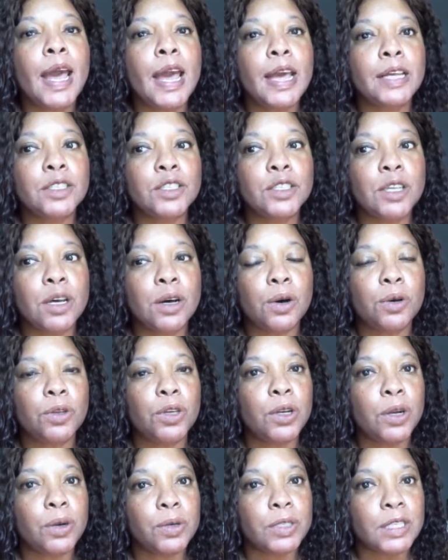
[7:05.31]
And so,
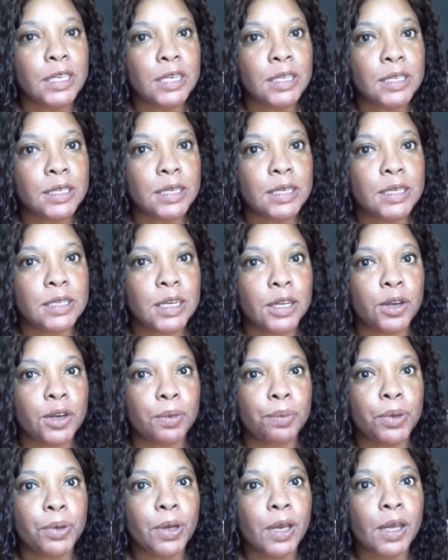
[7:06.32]
it's easy to stick
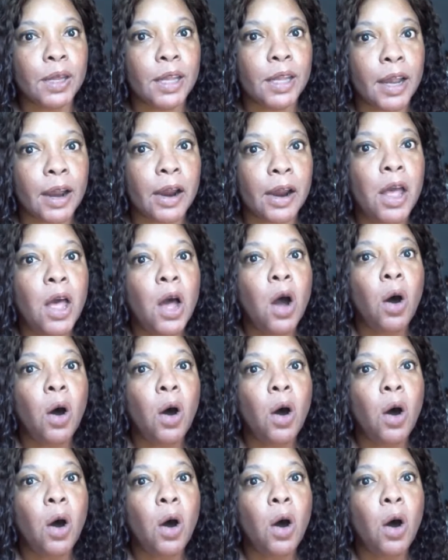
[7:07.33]
your book in there.